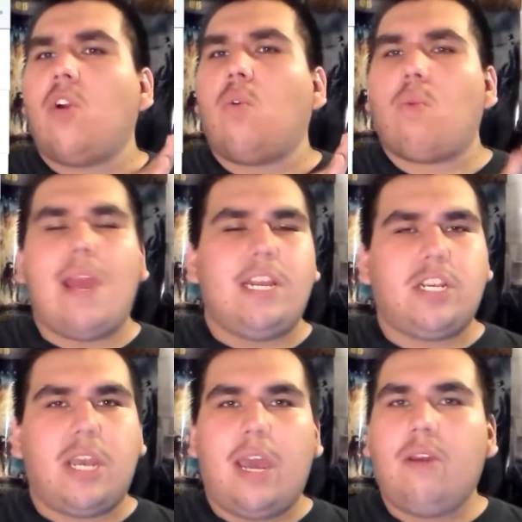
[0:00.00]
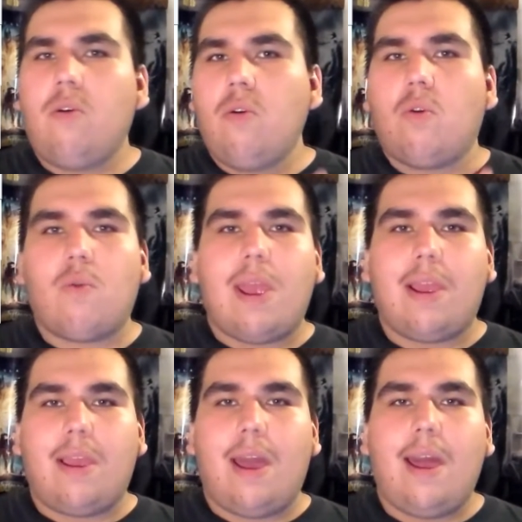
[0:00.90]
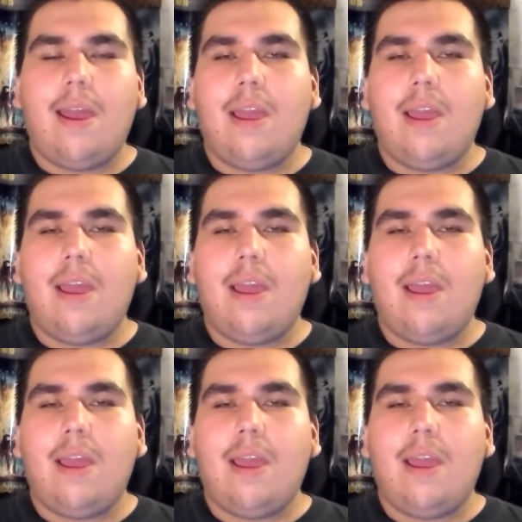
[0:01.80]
great channel, great guy.